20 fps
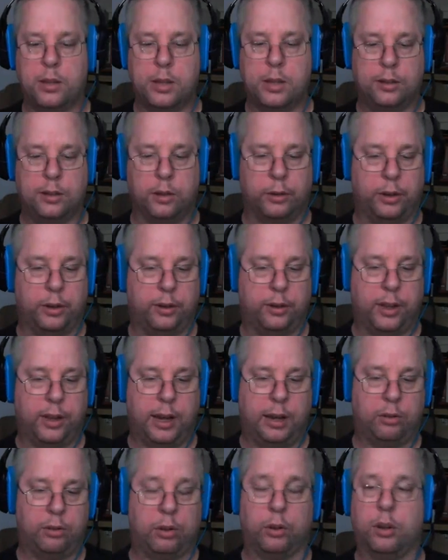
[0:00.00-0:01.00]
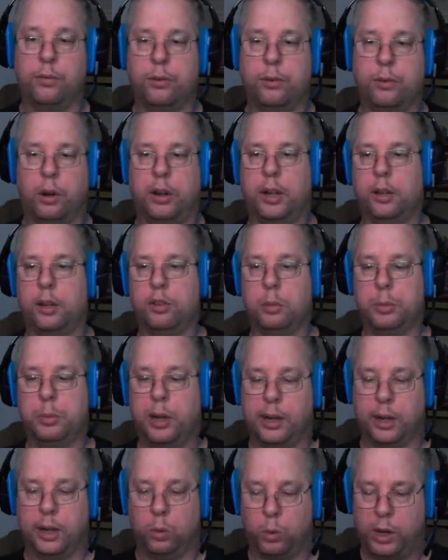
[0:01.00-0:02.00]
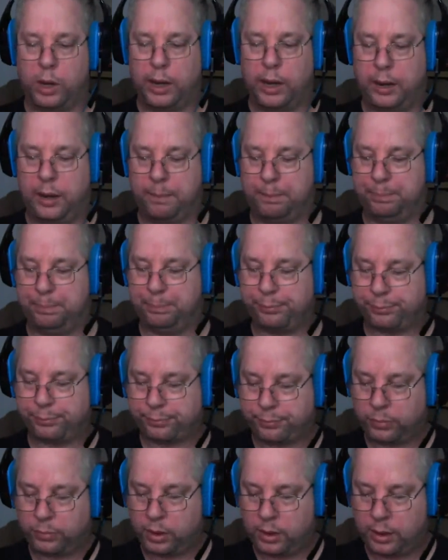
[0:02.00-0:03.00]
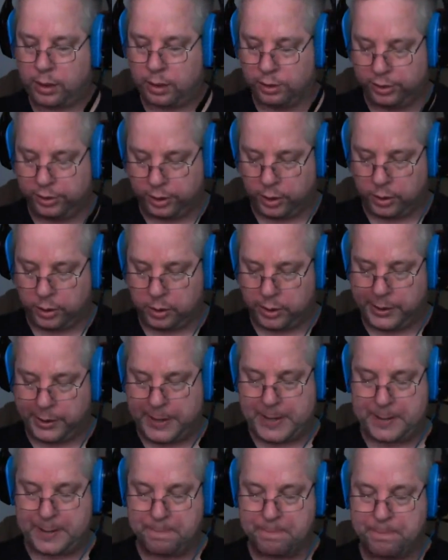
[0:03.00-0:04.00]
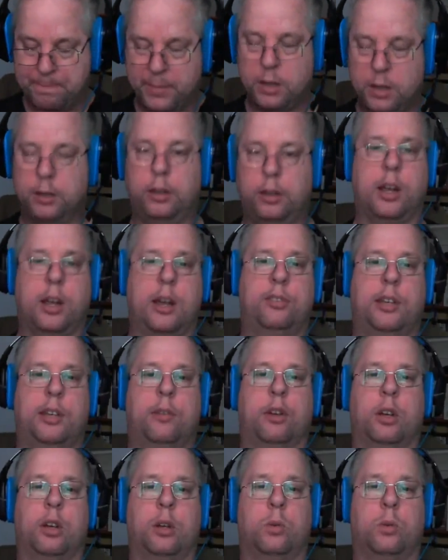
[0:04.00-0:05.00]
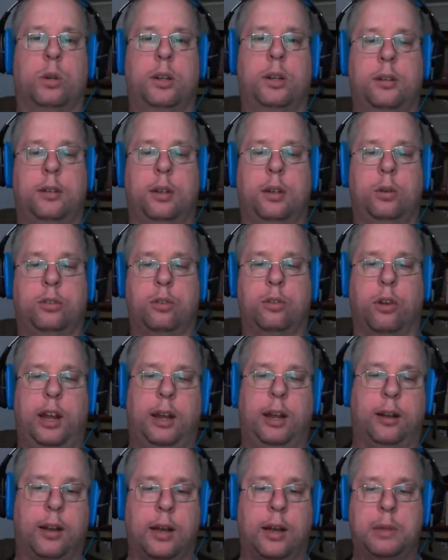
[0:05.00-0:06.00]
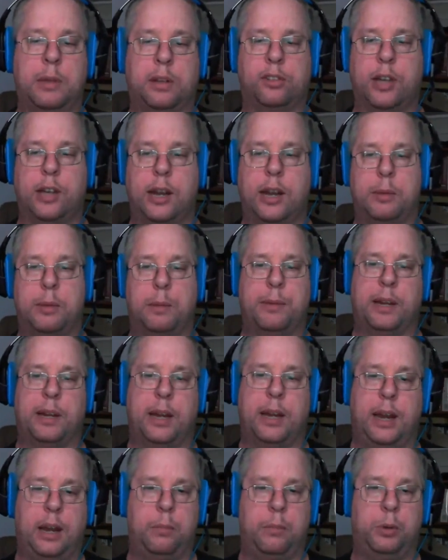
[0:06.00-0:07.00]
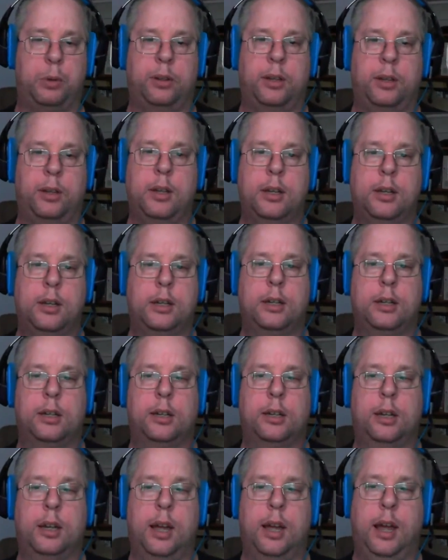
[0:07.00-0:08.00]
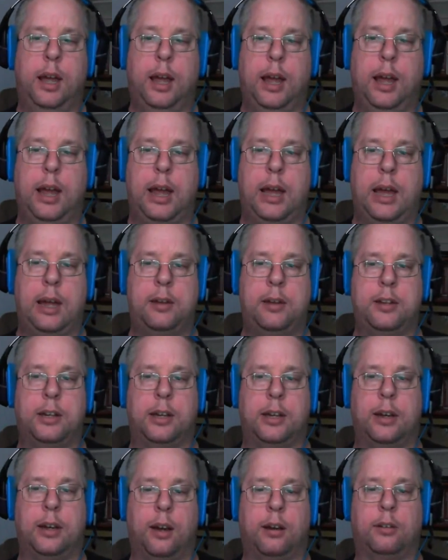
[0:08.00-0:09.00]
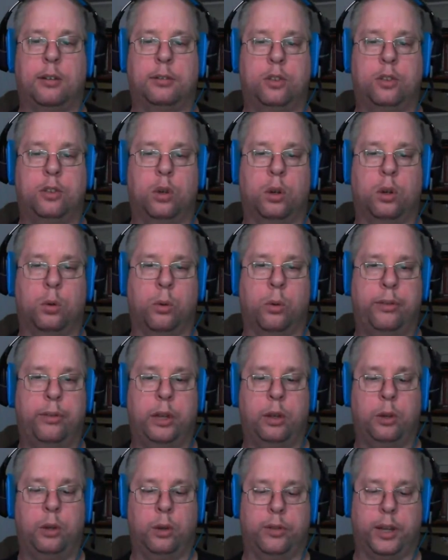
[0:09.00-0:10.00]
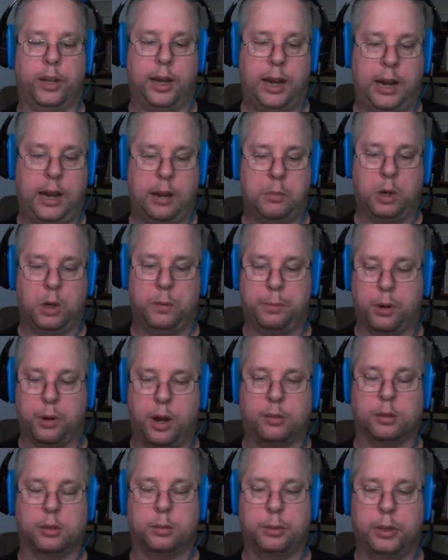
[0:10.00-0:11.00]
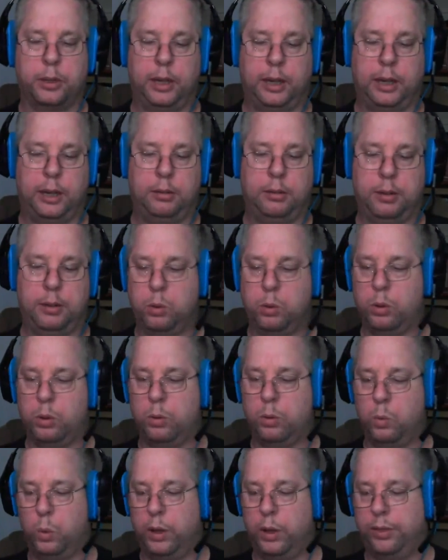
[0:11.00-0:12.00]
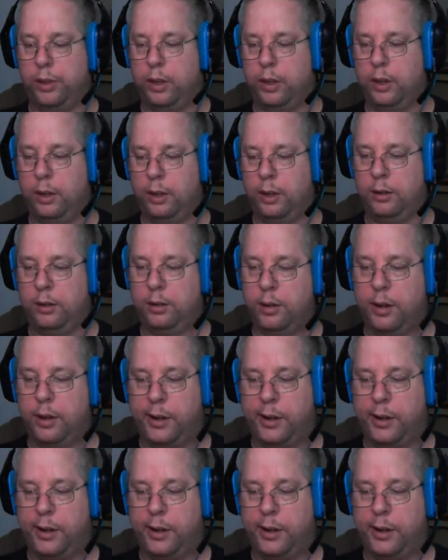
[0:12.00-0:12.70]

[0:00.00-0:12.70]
different things, or converting it to black and white. So you guys have a good one. It was great. I'm excited about my camera. And I'll do a review of the camera probably within